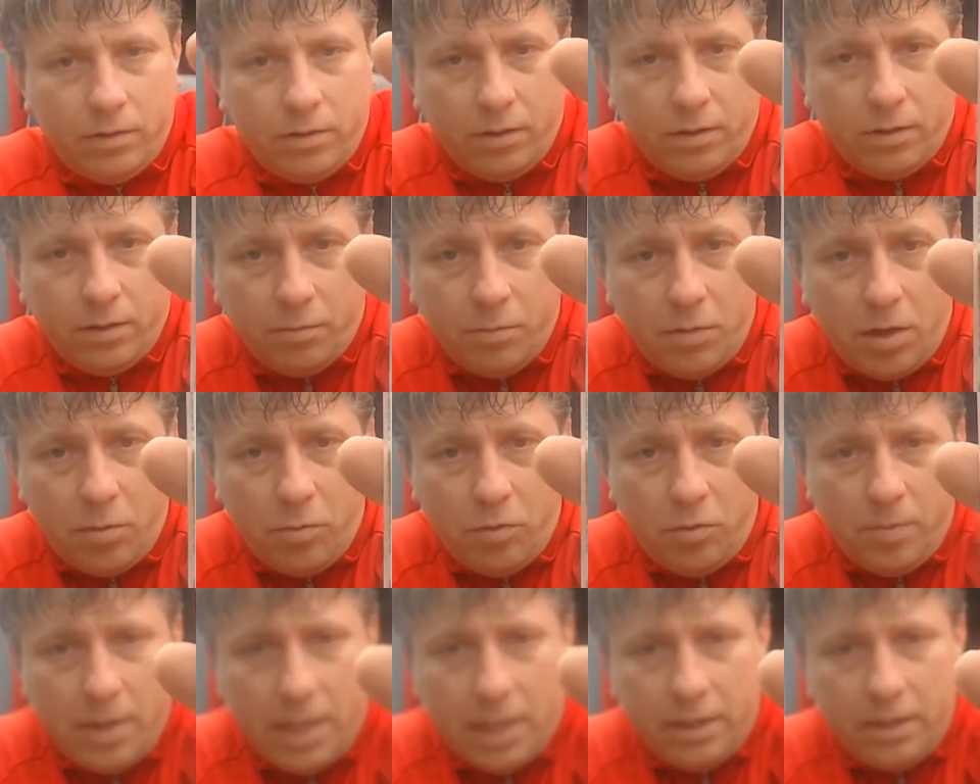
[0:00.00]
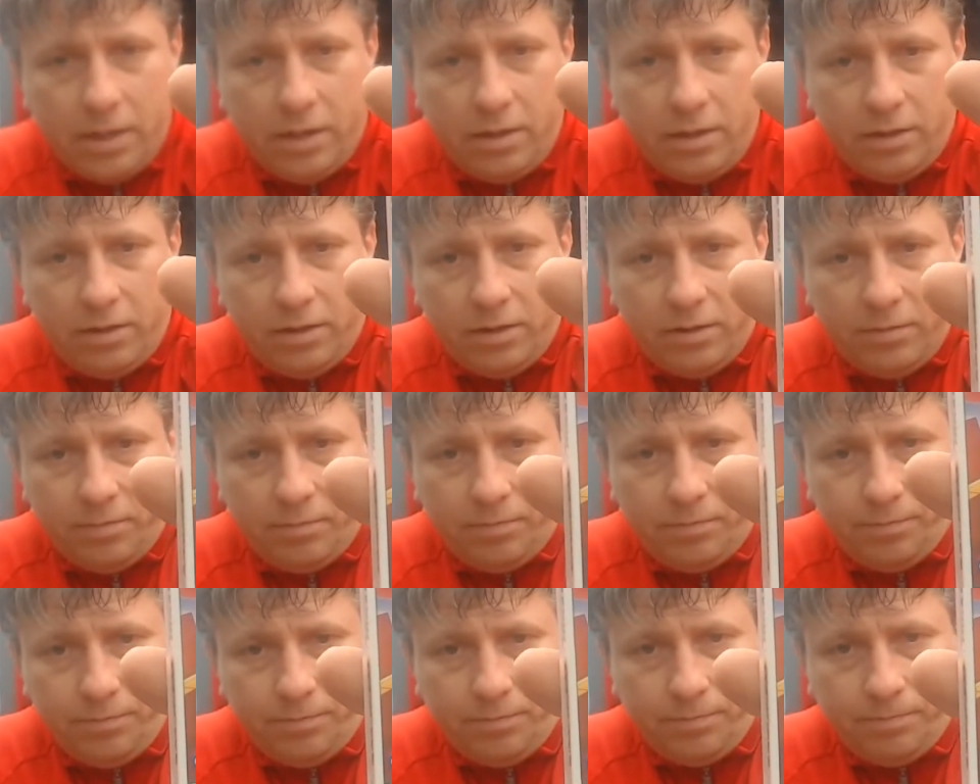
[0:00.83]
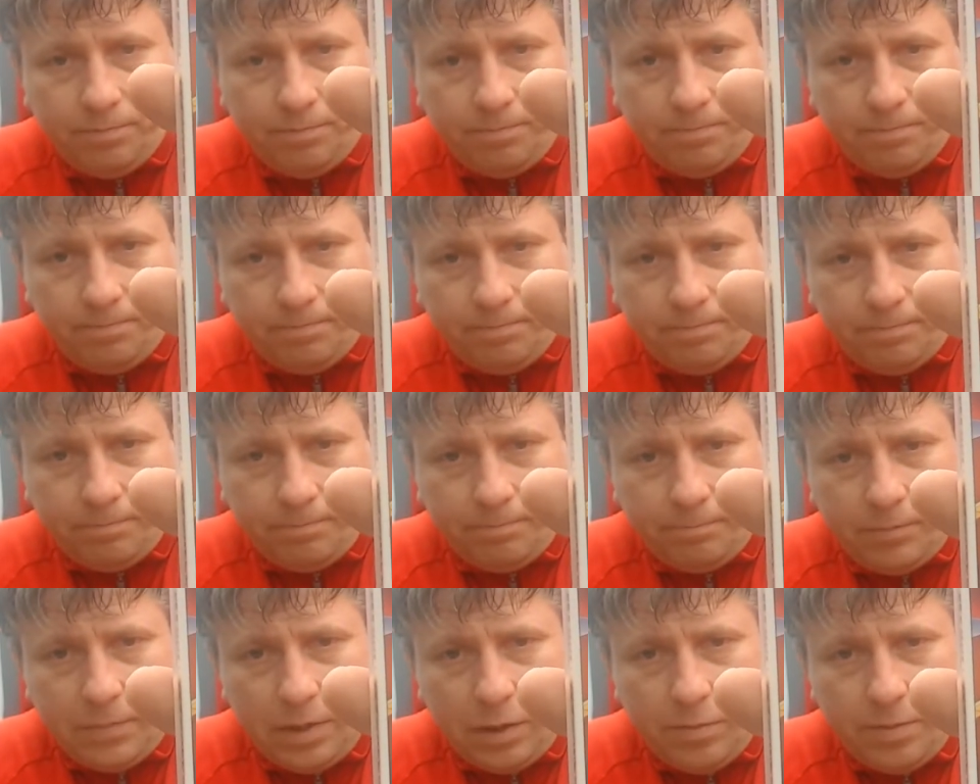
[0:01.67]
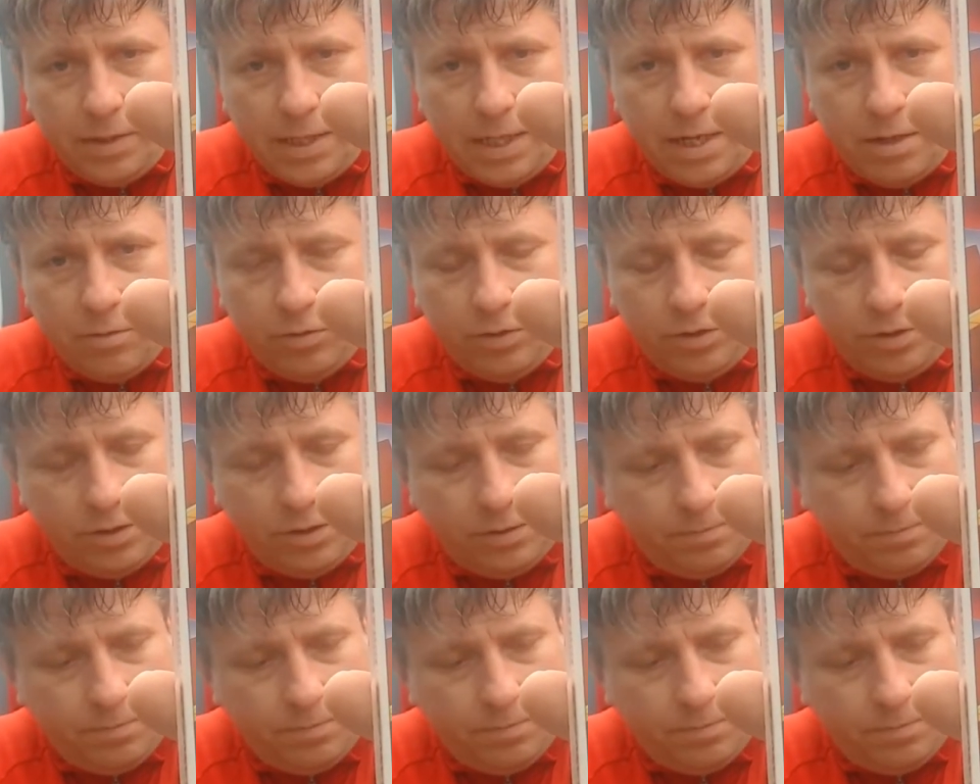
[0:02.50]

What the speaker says: Marble Madness, Melbourne House.